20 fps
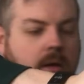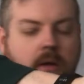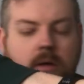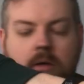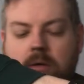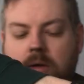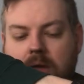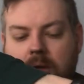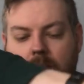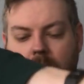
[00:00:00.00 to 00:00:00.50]

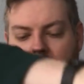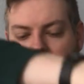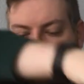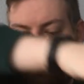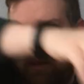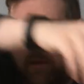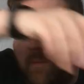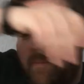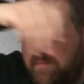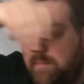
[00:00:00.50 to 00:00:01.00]
okay, buddy,
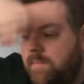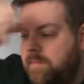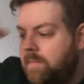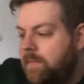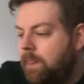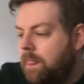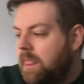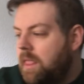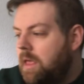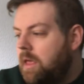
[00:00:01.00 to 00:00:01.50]

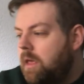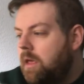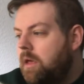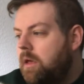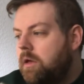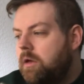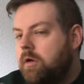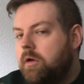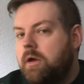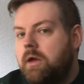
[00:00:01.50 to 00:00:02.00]

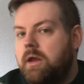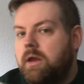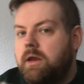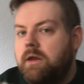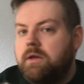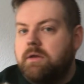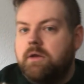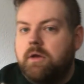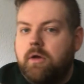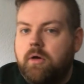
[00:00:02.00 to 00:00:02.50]
you're gonna
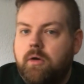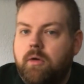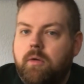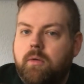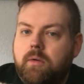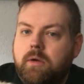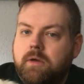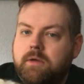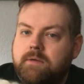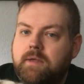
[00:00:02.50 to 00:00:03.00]
need to go
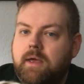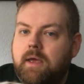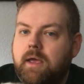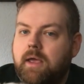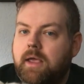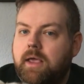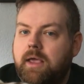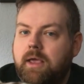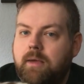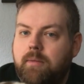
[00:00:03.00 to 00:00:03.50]
because I
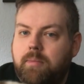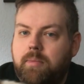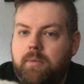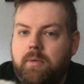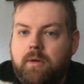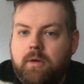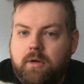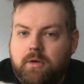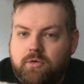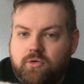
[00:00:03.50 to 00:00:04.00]
keep
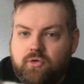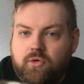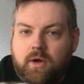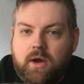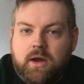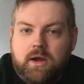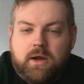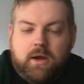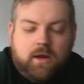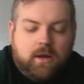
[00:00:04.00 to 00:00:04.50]

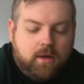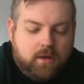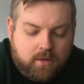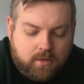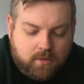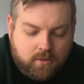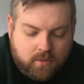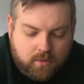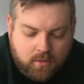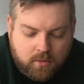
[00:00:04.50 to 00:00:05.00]
trying to
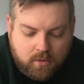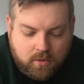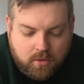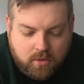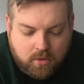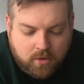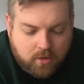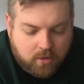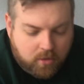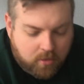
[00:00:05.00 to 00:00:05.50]

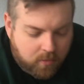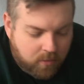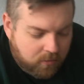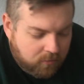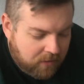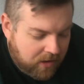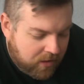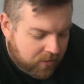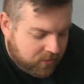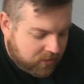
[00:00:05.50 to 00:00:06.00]
go
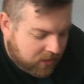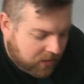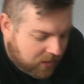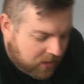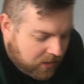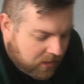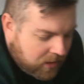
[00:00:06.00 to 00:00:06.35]
around you.